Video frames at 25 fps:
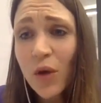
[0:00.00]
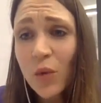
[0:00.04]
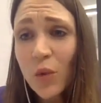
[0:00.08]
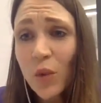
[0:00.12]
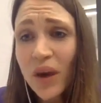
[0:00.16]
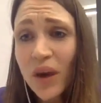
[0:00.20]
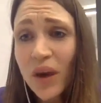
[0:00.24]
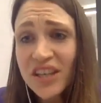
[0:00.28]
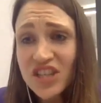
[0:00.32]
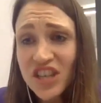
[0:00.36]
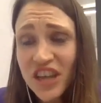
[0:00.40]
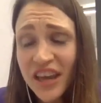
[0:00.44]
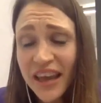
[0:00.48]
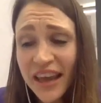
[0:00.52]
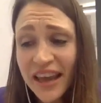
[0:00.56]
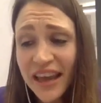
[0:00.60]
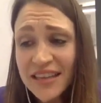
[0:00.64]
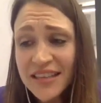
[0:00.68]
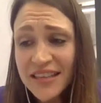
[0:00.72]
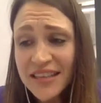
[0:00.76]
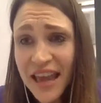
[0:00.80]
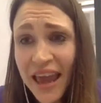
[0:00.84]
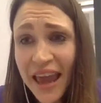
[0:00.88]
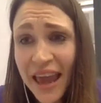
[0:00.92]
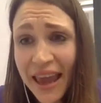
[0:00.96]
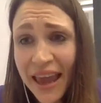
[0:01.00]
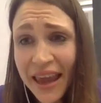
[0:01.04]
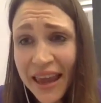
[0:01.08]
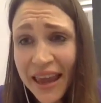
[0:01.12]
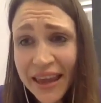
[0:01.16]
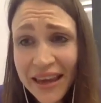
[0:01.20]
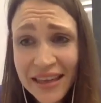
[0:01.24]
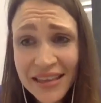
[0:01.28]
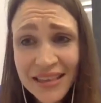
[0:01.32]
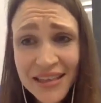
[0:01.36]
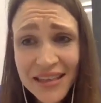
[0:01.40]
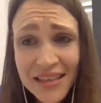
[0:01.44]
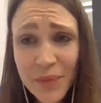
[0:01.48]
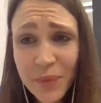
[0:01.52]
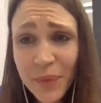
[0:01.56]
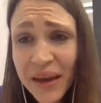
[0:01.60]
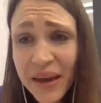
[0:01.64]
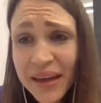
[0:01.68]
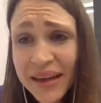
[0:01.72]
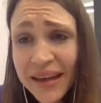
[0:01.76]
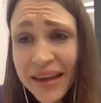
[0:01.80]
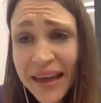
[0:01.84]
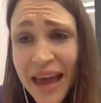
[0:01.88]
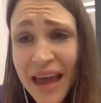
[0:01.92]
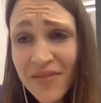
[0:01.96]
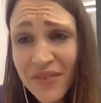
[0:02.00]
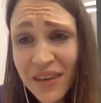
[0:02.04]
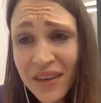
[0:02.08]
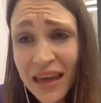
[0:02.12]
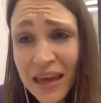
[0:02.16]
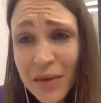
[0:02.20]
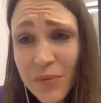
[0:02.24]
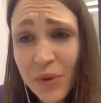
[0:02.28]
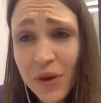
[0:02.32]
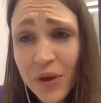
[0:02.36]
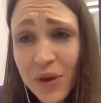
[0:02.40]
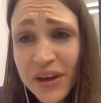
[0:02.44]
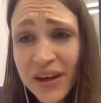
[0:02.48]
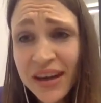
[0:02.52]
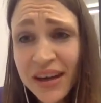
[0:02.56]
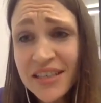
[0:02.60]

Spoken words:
which is a PDF ebook.